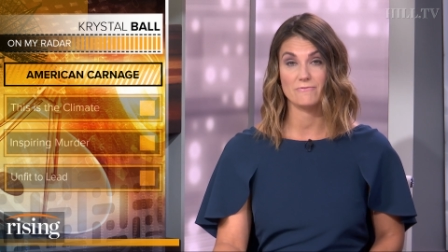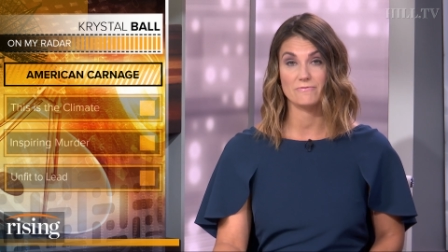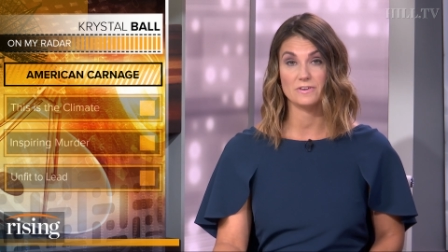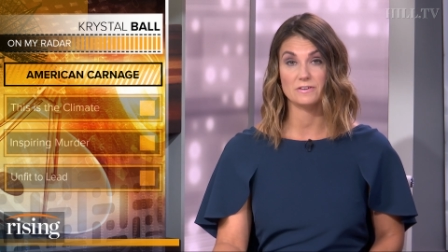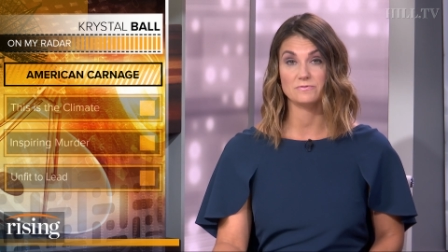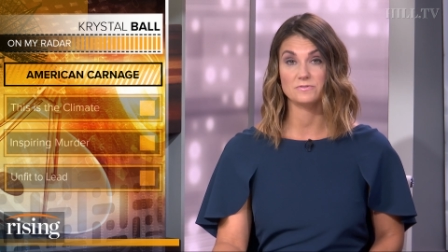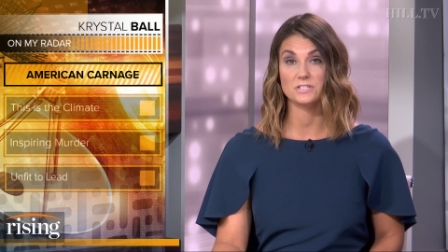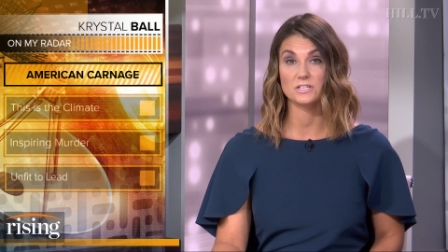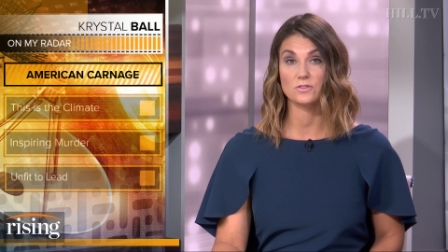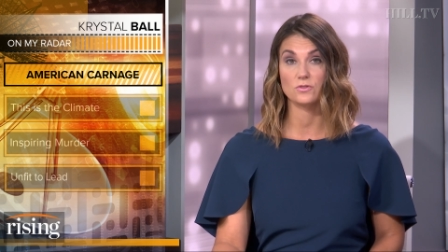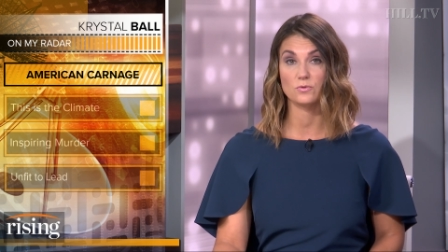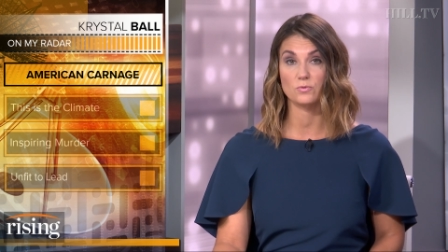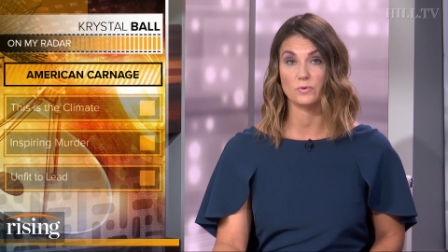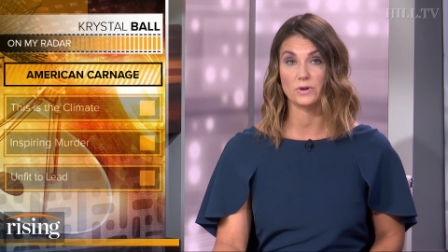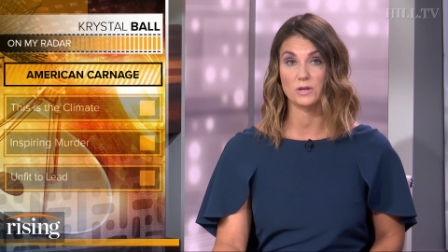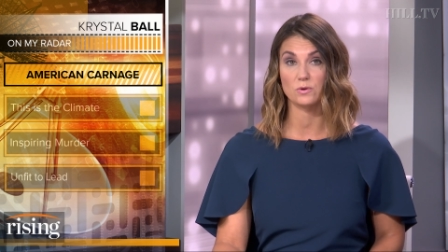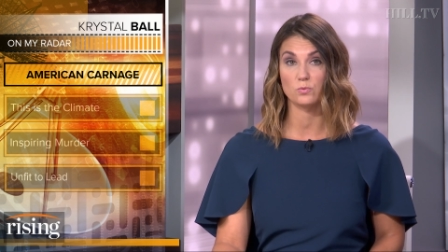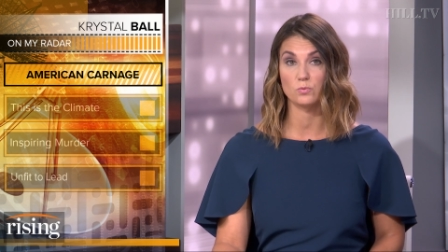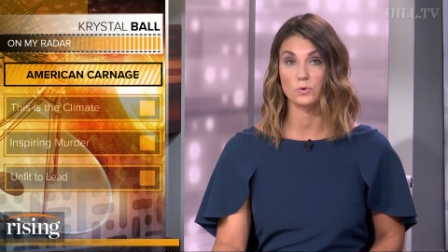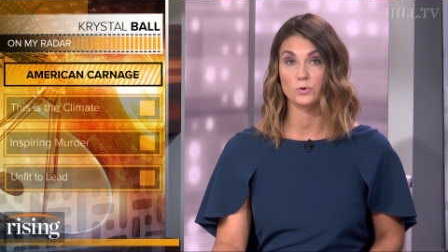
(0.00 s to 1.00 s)

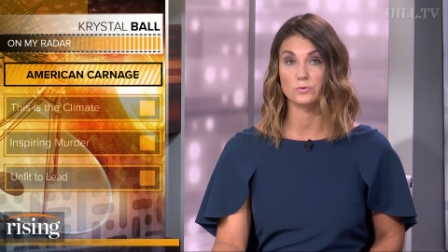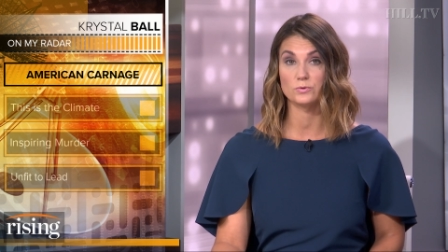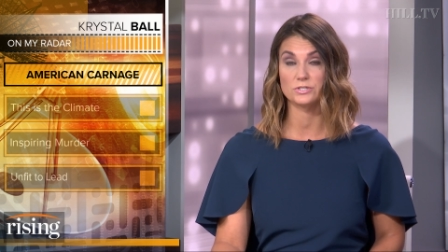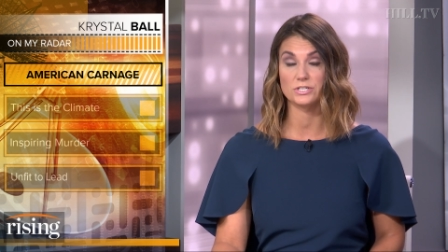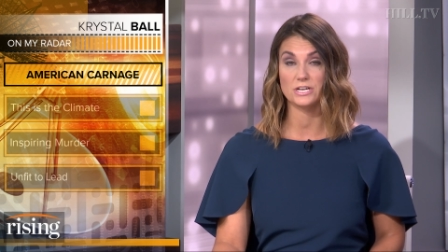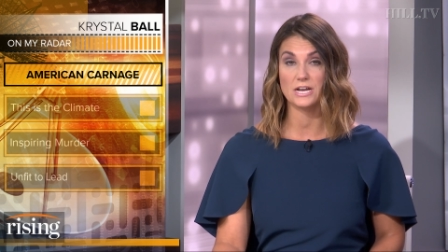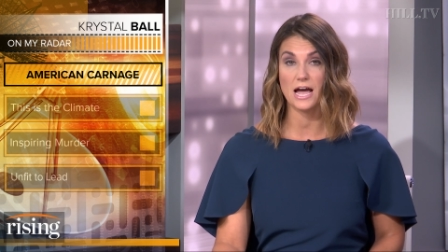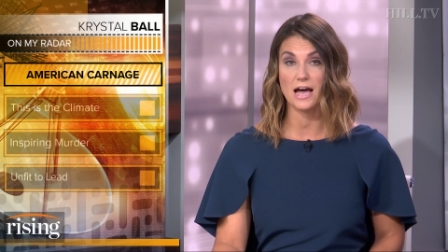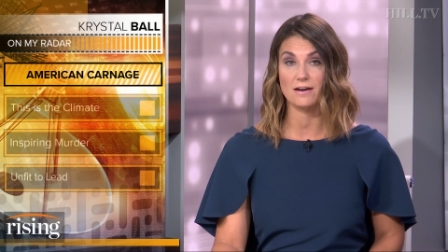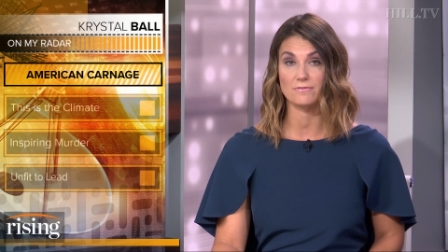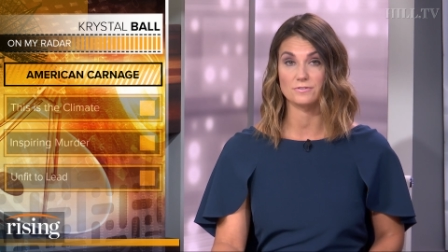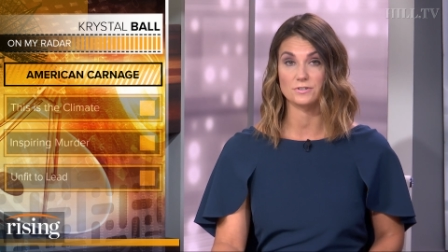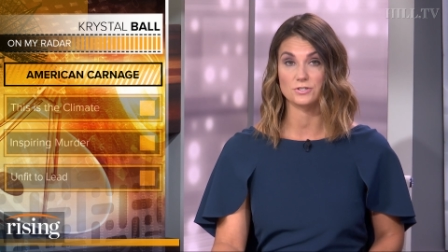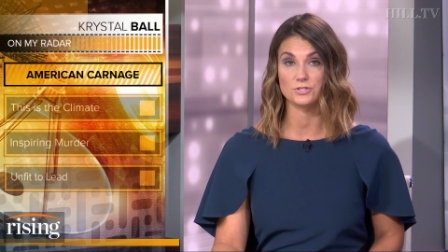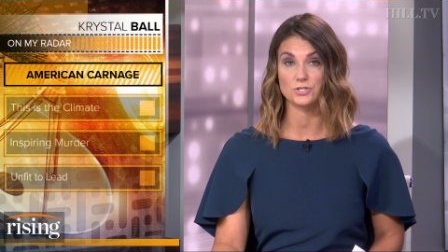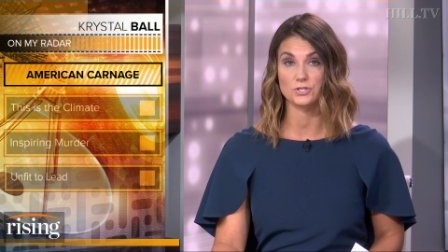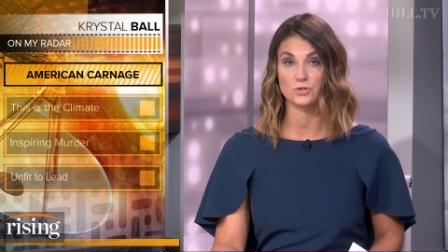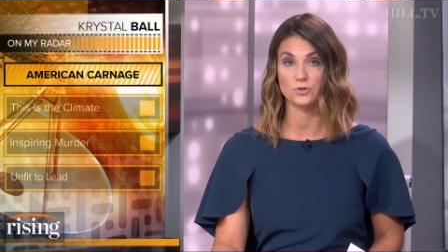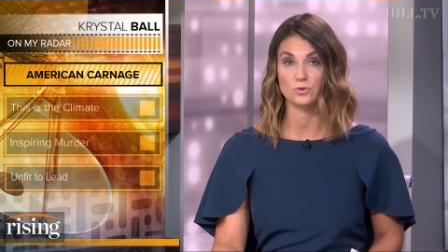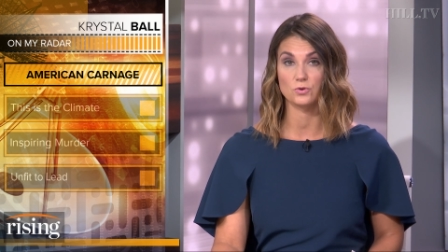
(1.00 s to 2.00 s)
53 wounded after
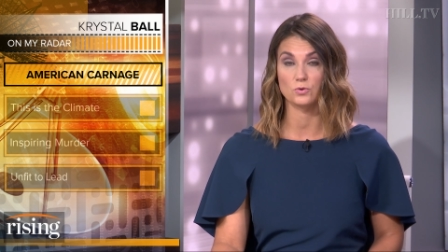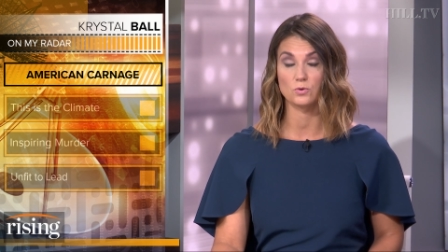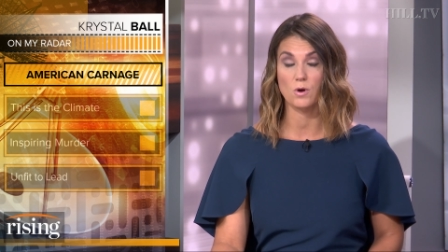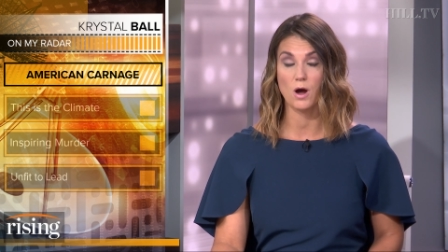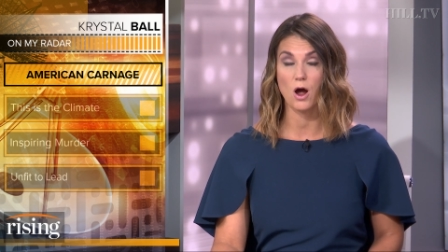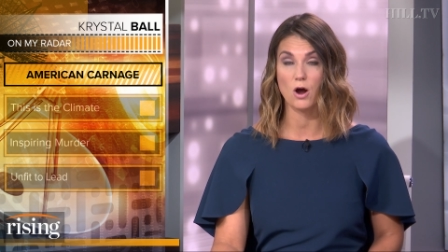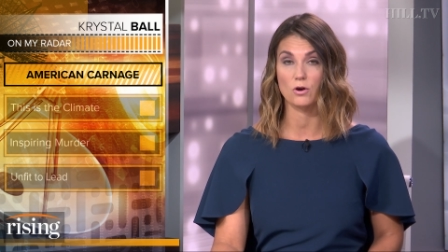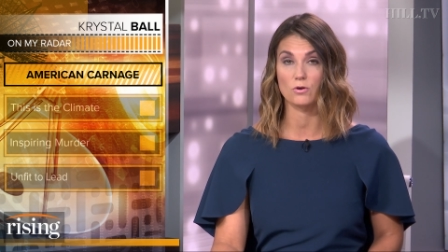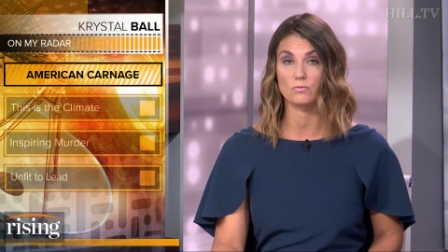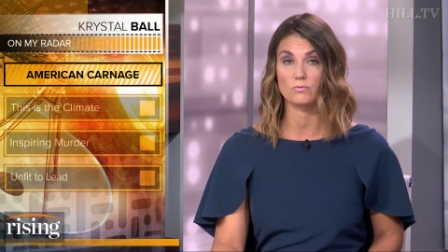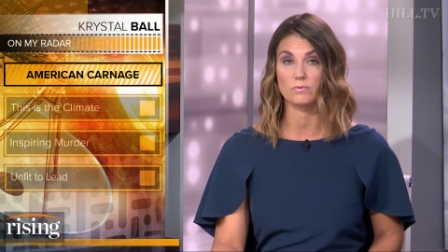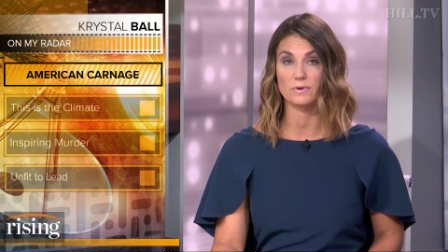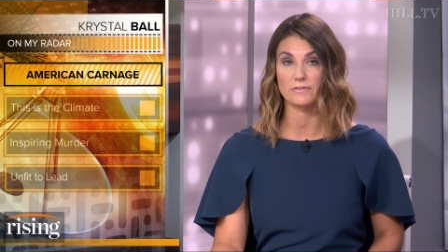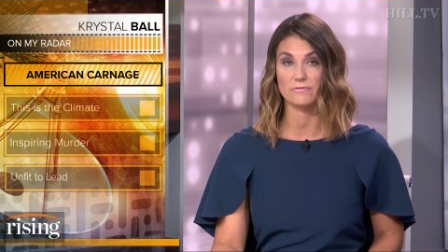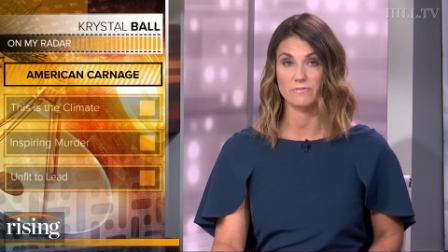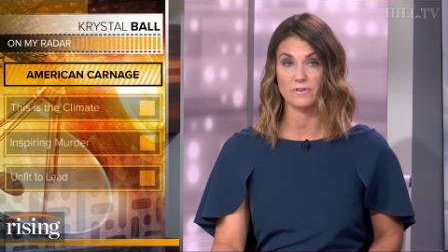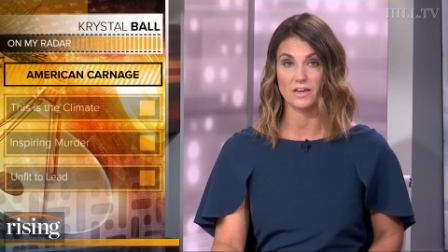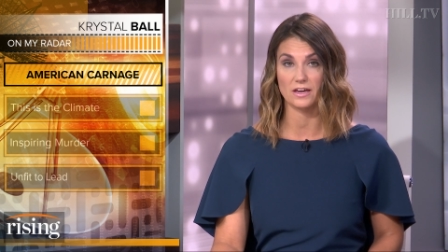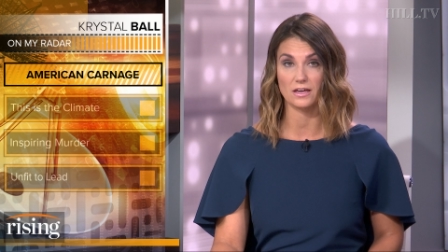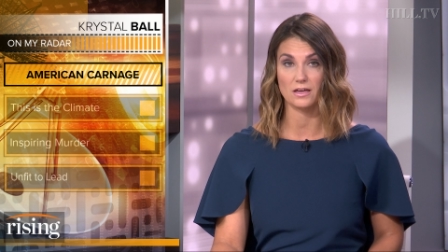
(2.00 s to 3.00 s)
two
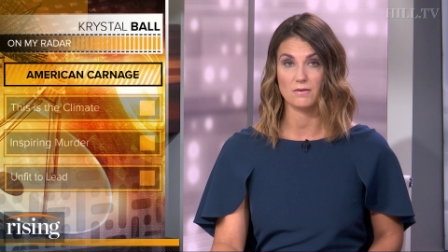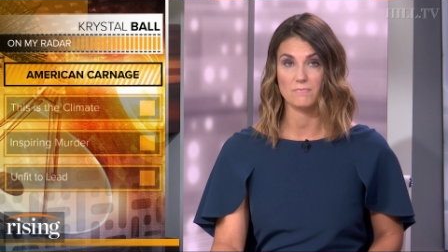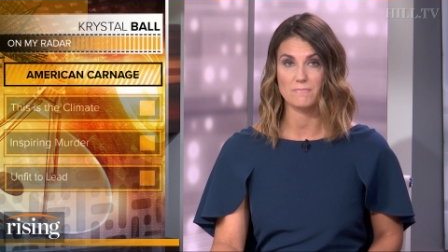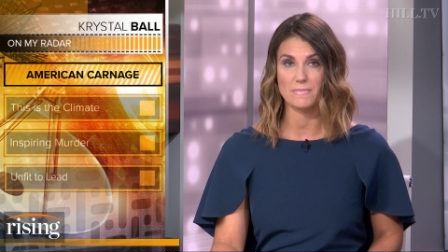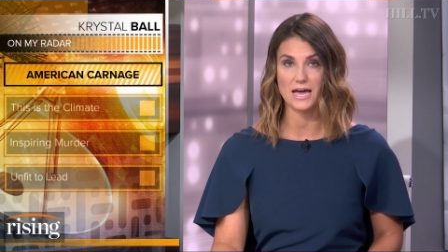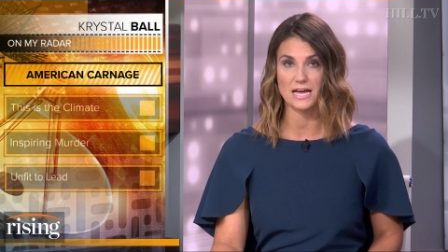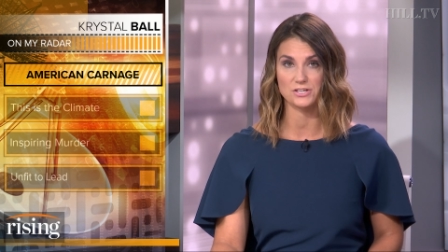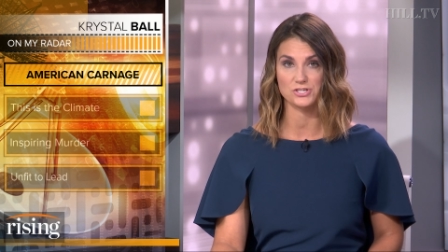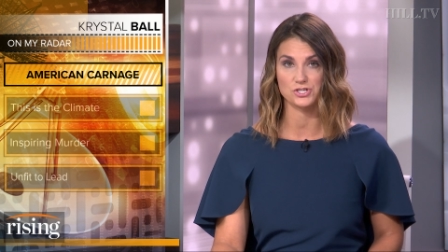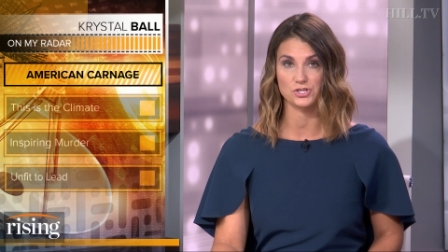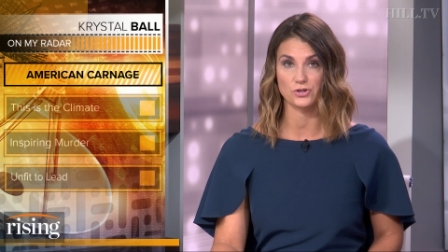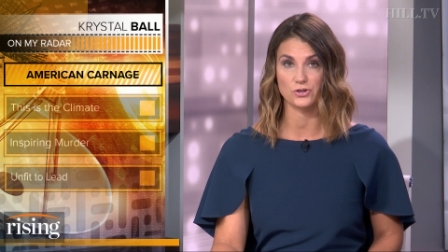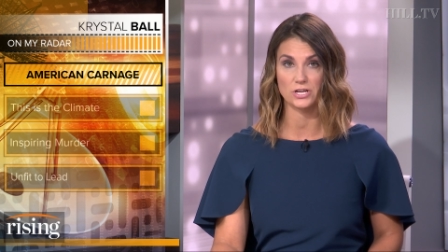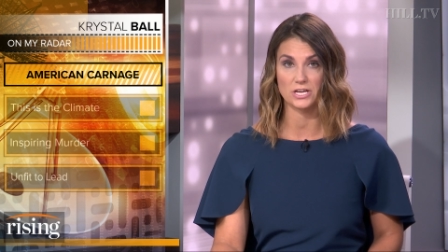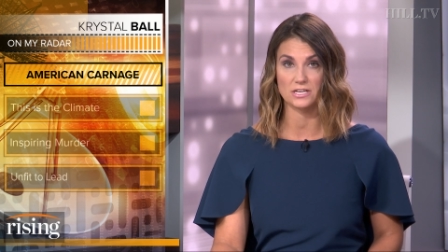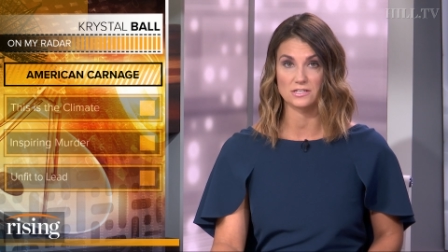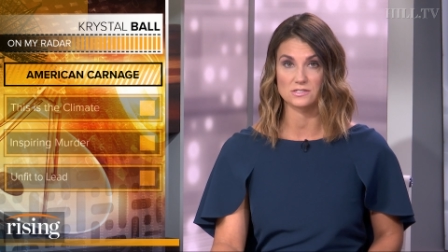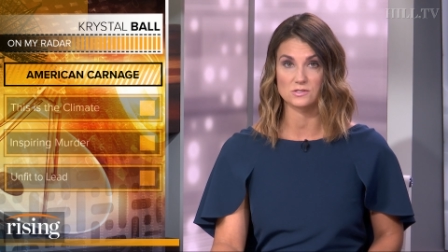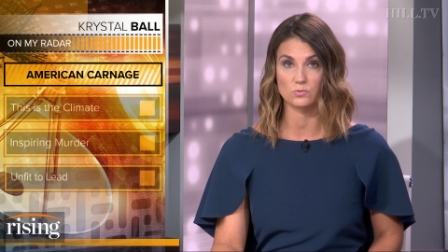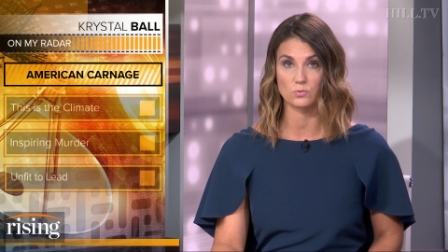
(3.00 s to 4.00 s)
horrific mass
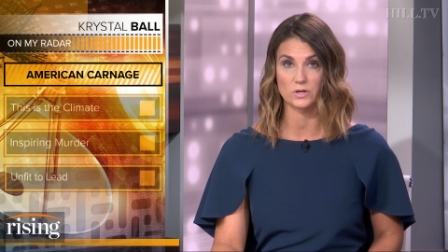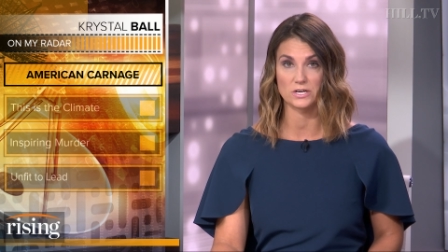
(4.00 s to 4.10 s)
shootings,